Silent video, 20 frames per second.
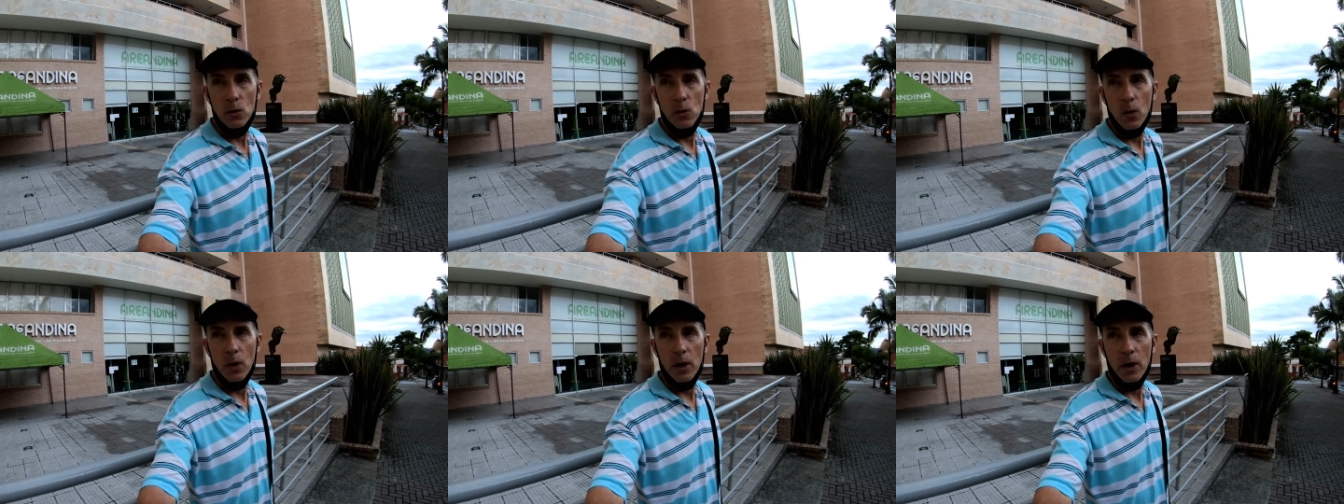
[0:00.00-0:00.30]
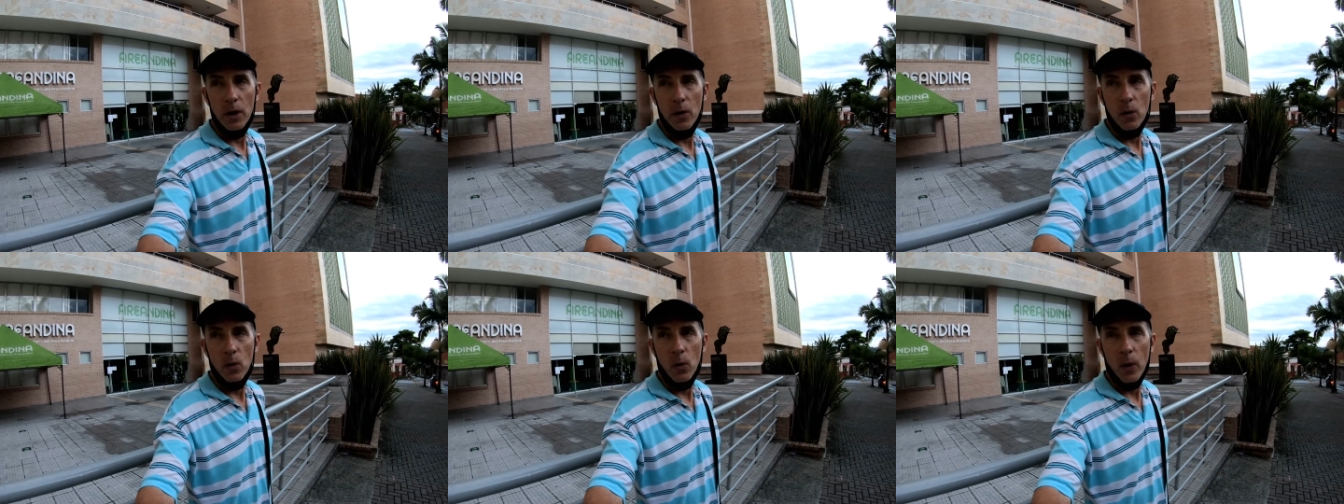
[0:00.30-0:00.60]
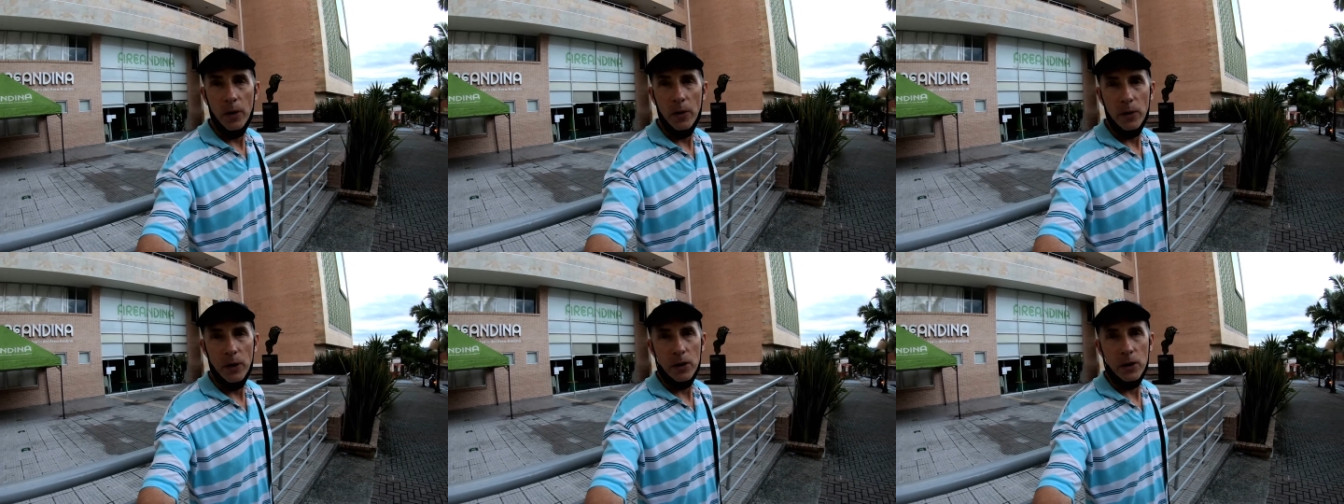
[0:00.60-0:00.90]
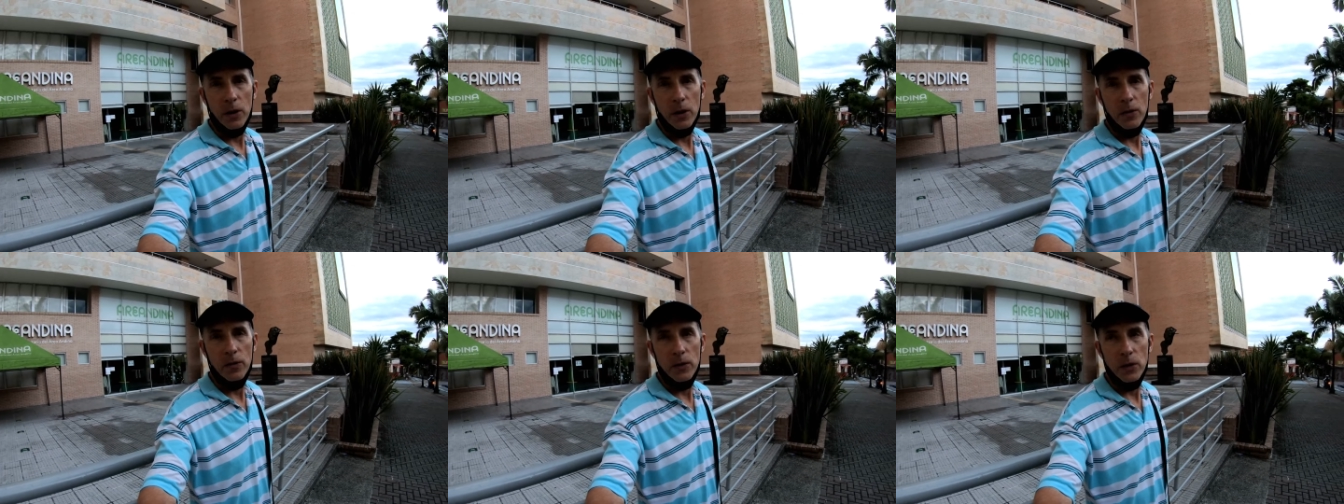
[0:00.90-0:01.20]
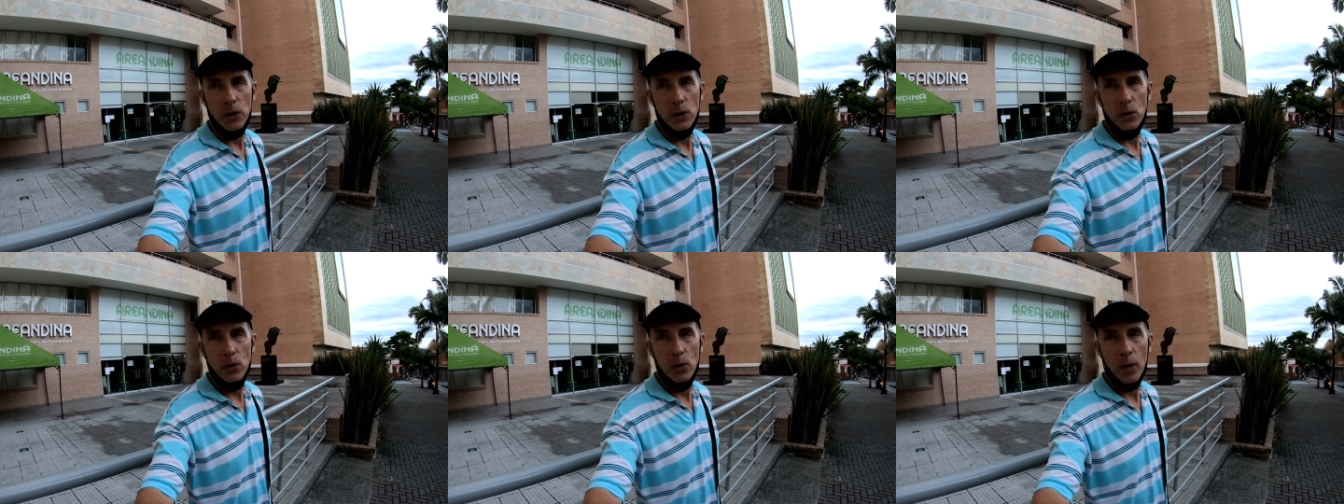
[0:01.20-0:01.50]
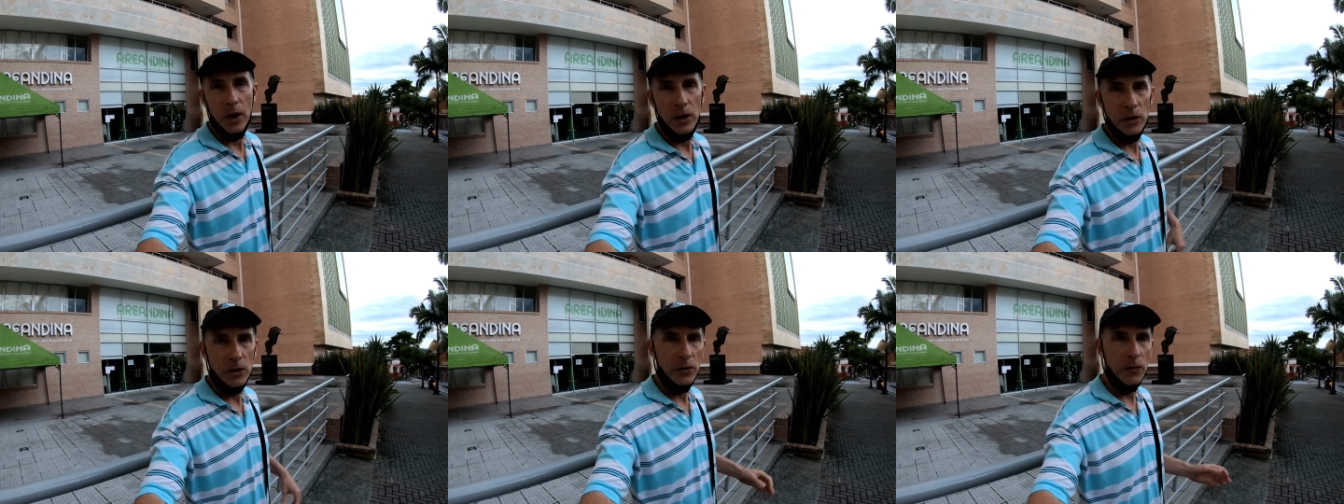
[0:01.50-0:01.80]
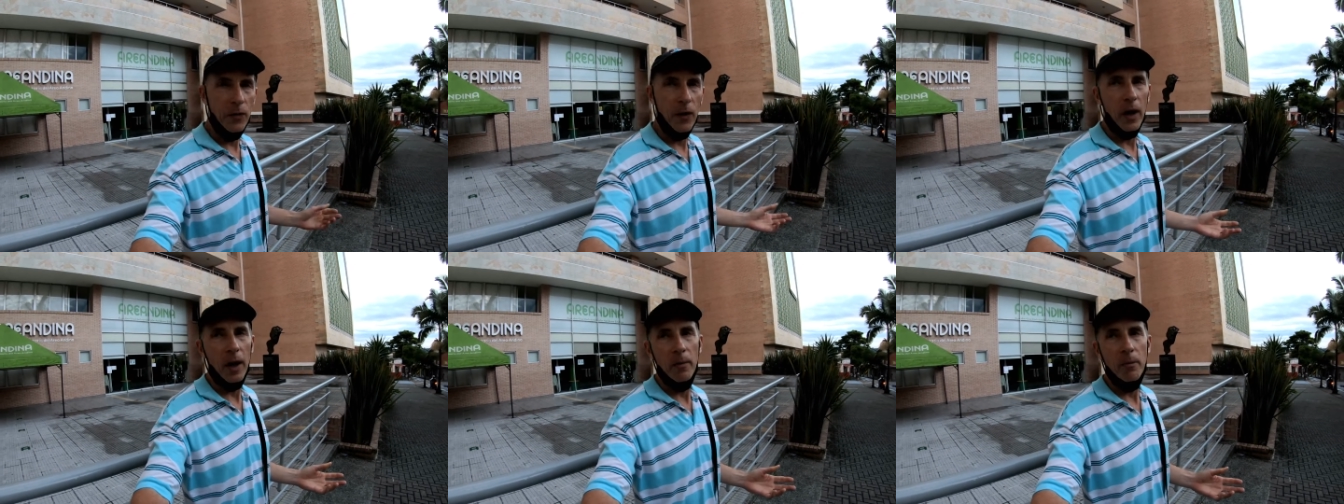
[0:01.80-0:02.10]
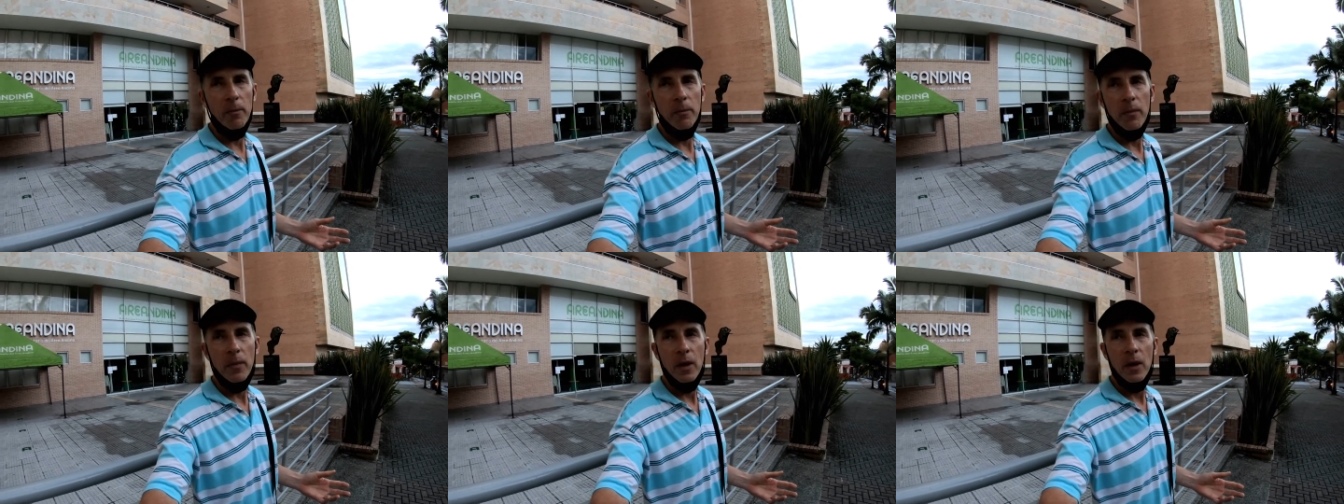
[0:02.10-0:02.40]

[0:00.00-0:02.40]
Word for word: where when the curfew runs from.